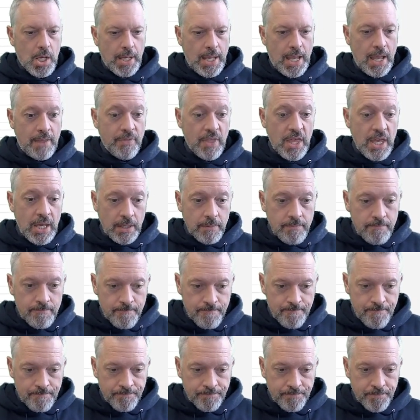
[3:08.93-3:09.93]
And then,
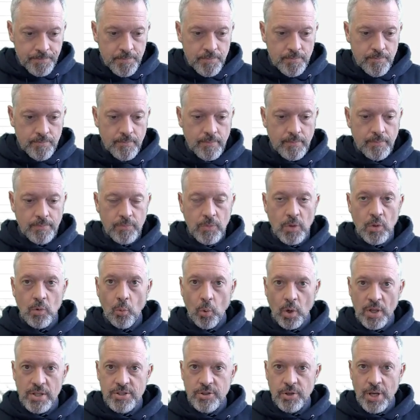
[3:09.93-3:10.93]

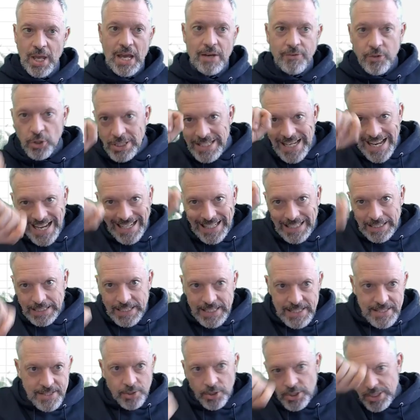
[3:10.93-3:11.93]
once you have your
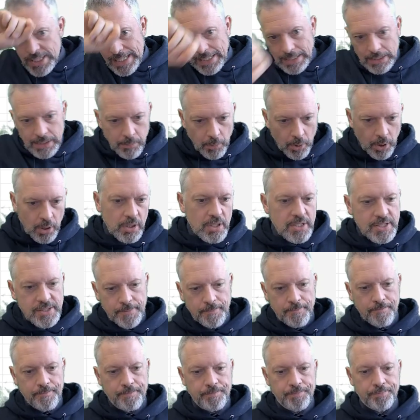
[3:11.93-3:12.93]
tallies, your tally
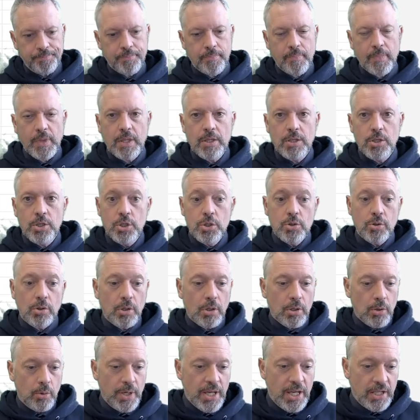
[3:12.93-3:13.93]
marks, you can
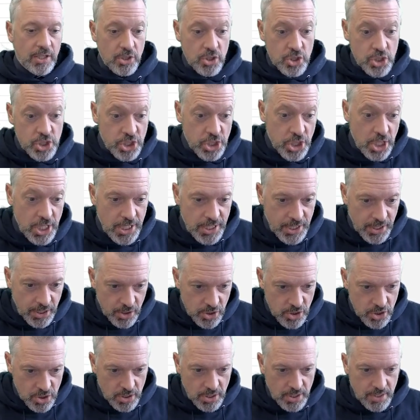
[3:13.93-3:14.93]
go ahead and
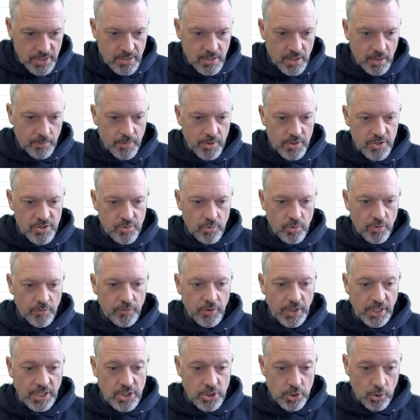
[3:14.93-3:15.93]
change these numbers to
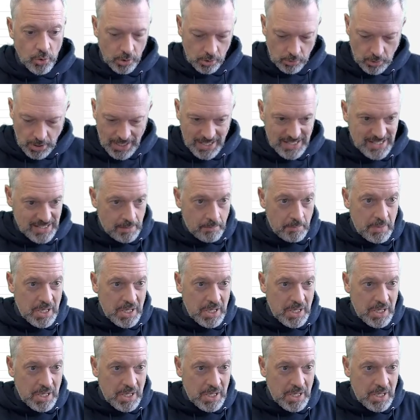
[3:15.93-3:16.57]
reflect your class.